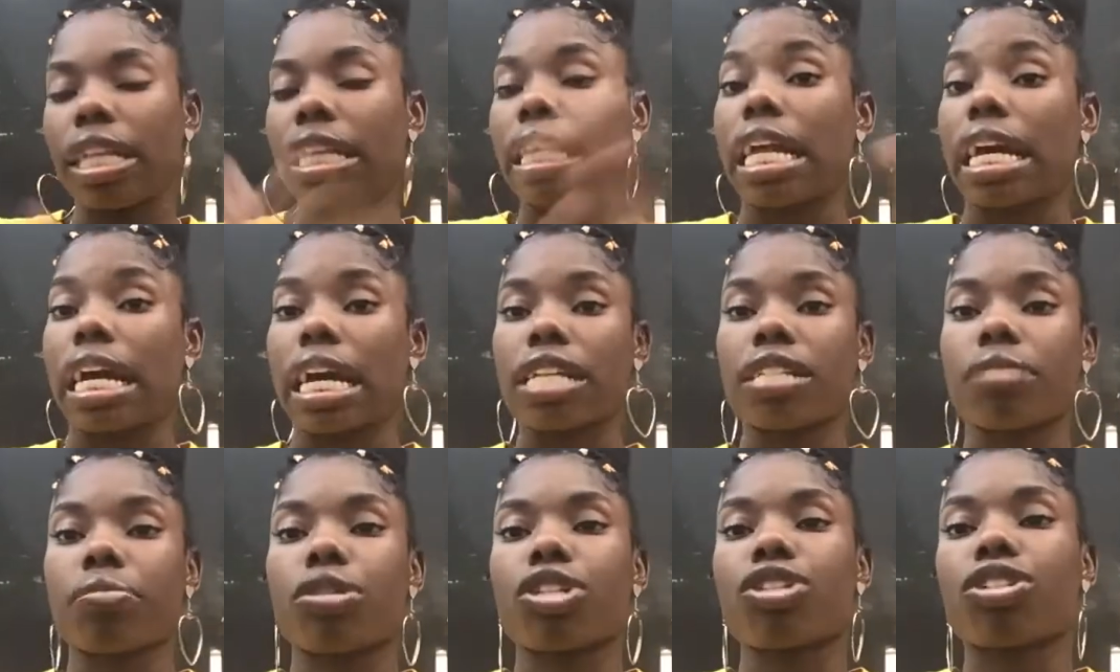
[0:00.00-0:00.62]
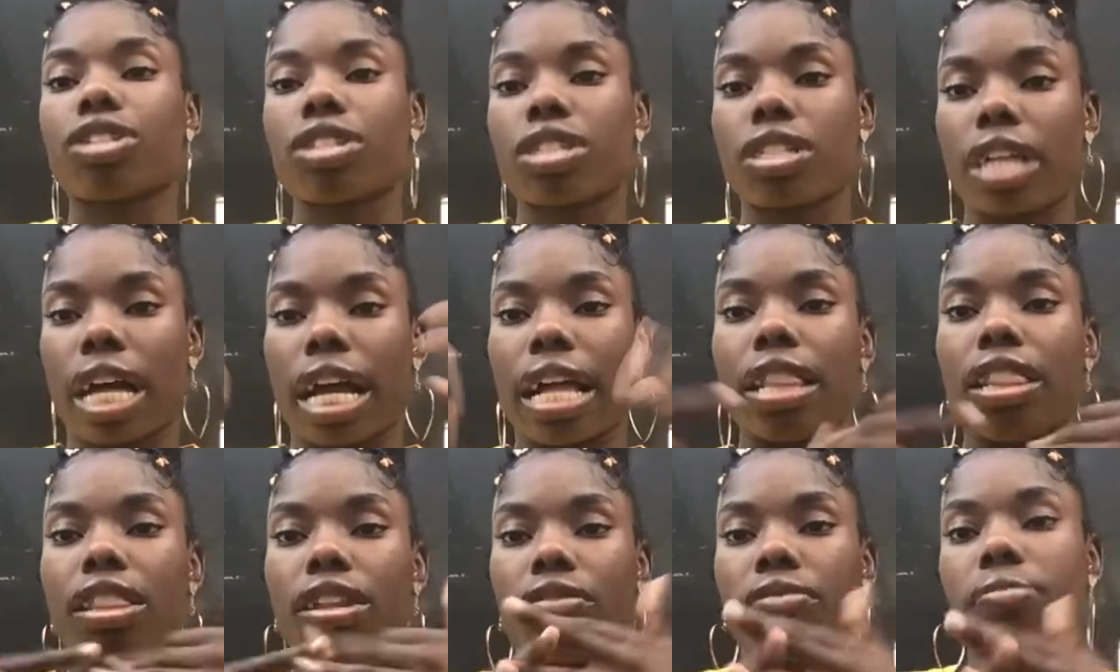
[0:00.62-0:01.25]
Like as much as
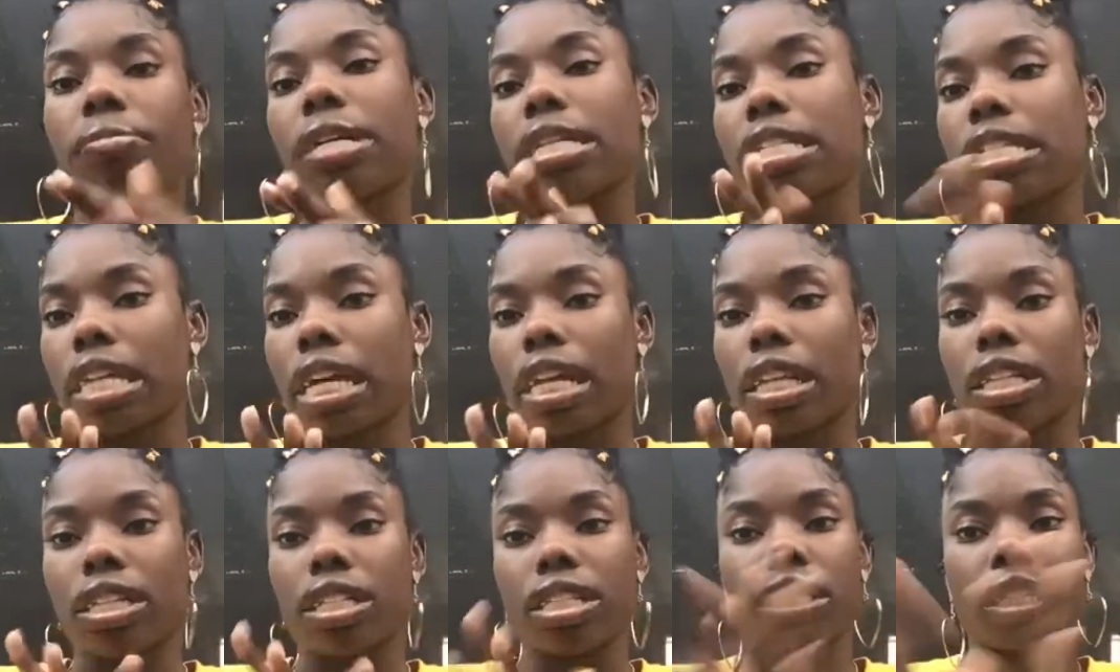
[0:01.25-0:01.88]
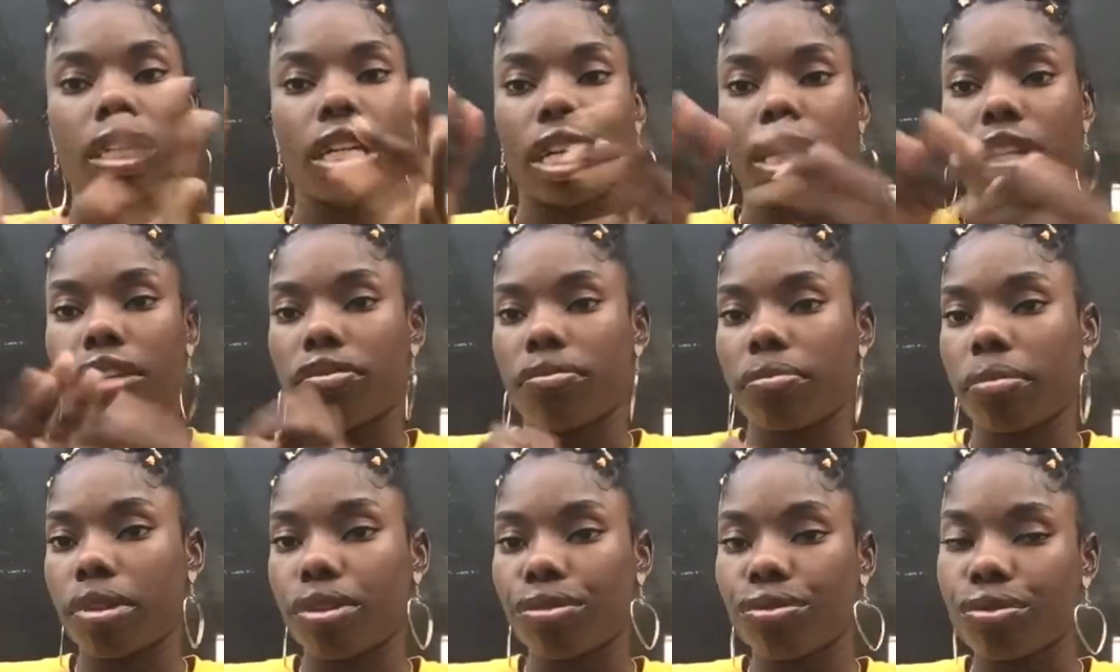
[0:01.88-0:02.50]
I love my salads and I
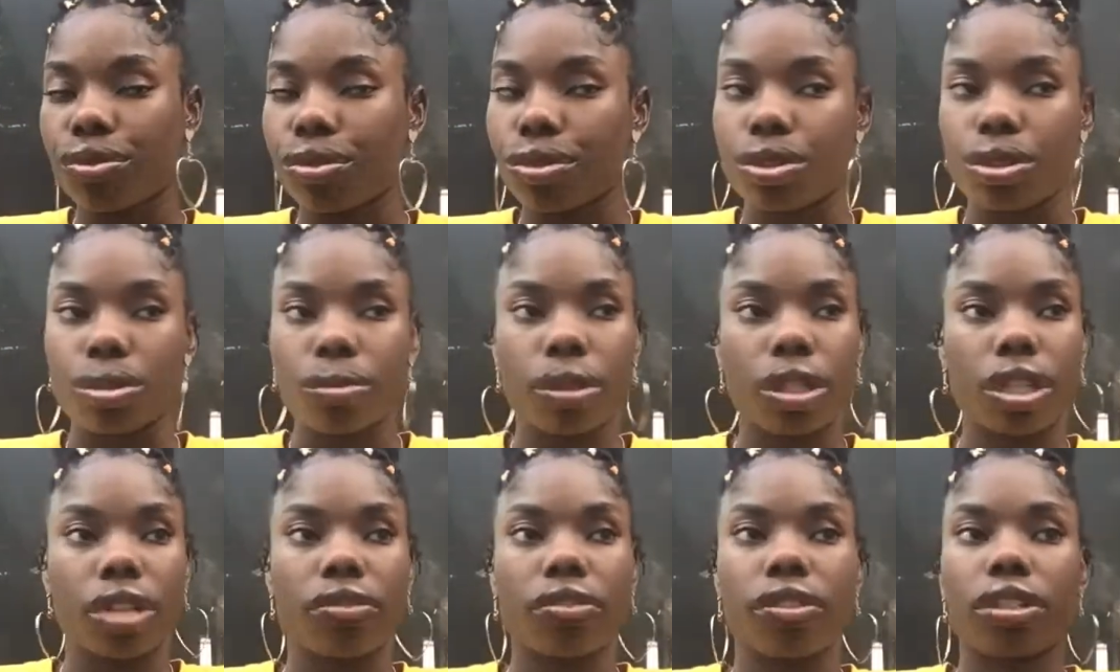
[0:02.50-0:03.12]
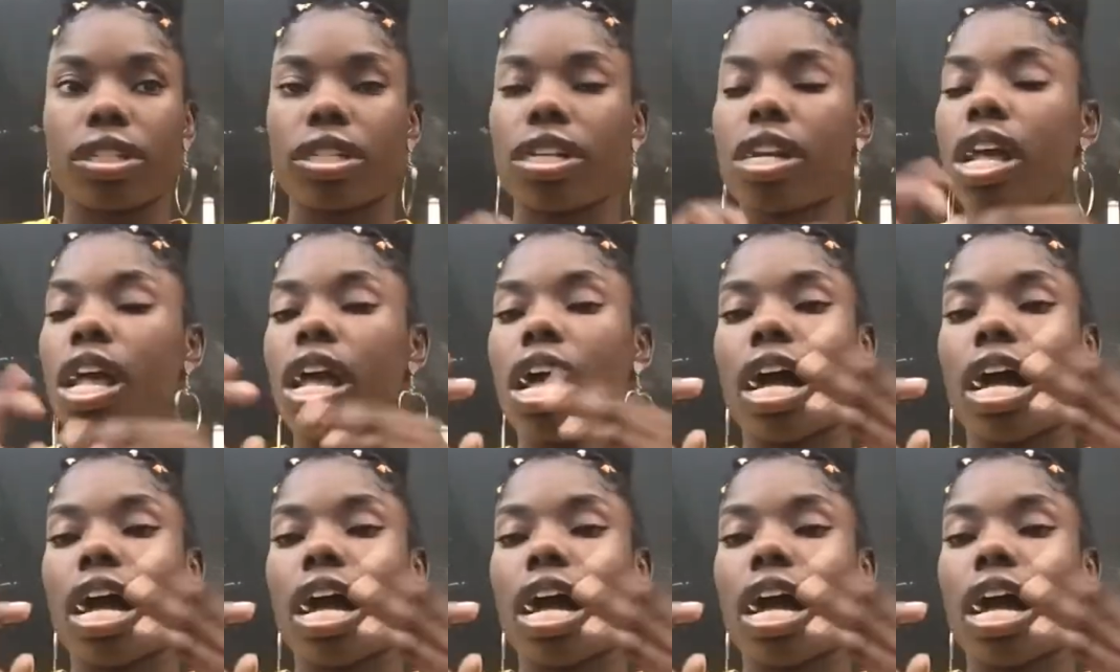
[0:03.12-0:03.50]
love my fruits or whatever,